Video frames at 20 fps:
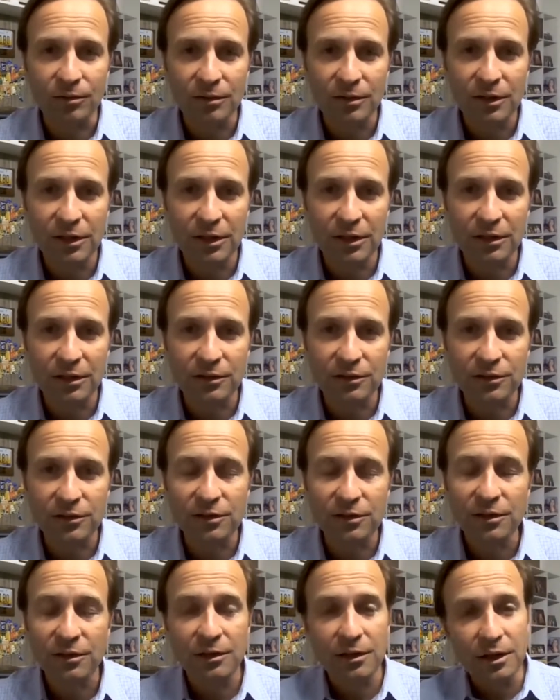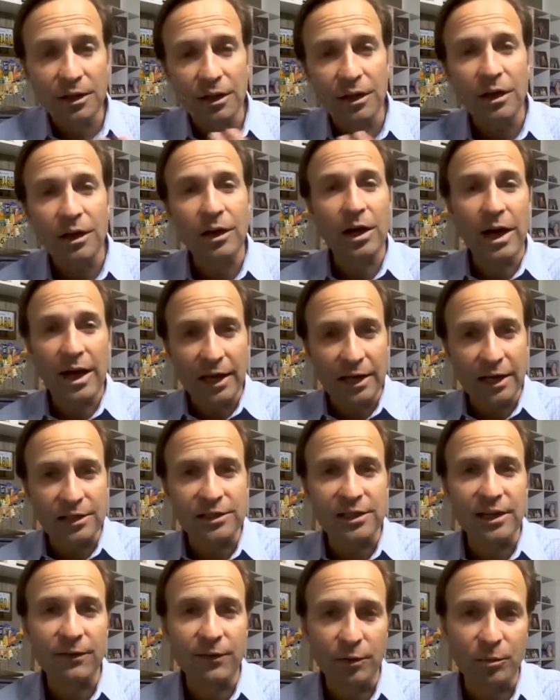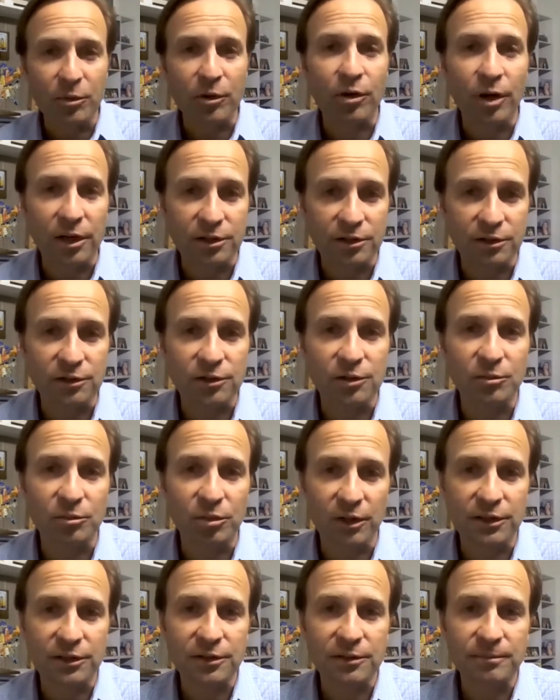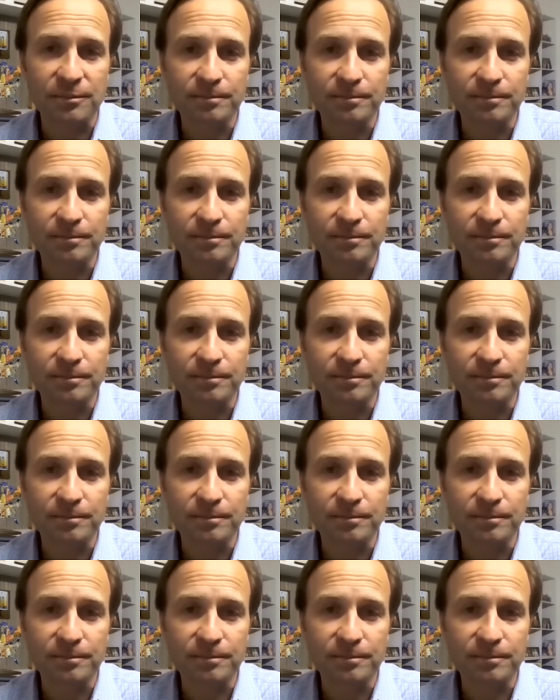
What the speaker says: is I had safety precautions in place.